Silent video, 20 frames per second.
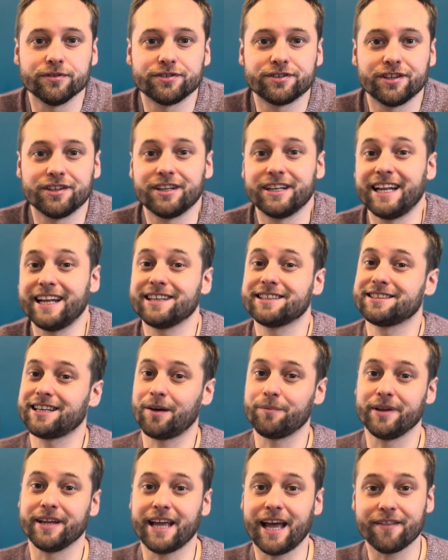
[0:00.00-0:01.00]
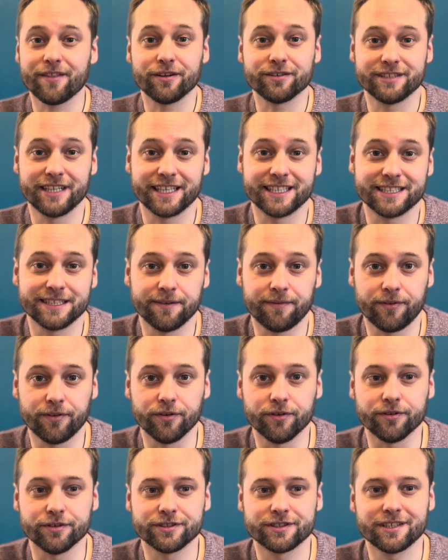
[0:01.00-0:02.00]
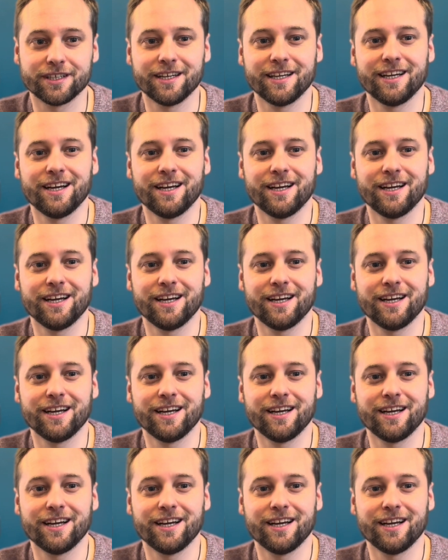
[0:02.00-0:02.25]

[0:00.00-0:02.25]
so that next time we get those negative thoughts,